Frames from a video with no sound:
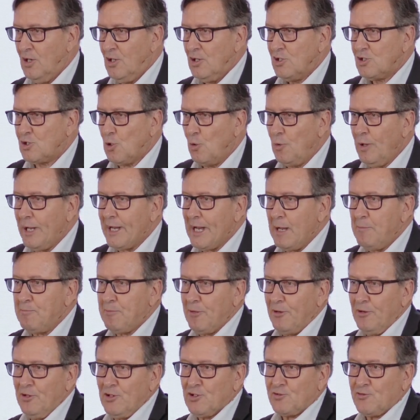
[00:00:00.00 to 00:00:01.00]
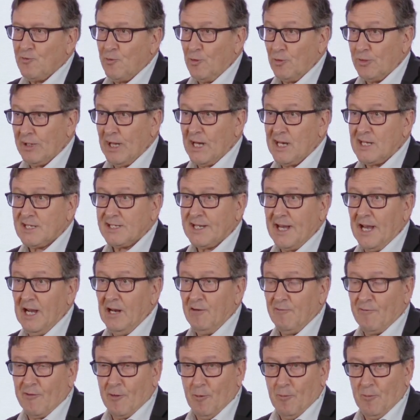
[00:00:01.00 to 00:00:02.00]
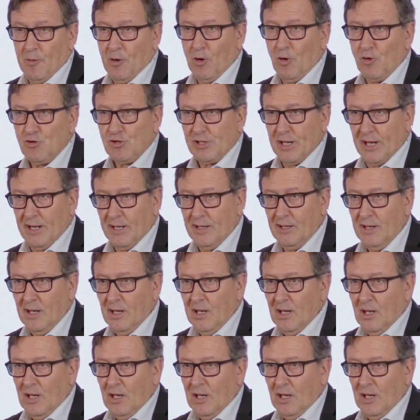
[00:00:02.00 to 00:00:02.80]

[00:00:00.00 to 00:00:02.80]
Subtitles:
So we can produce food at scale from ocean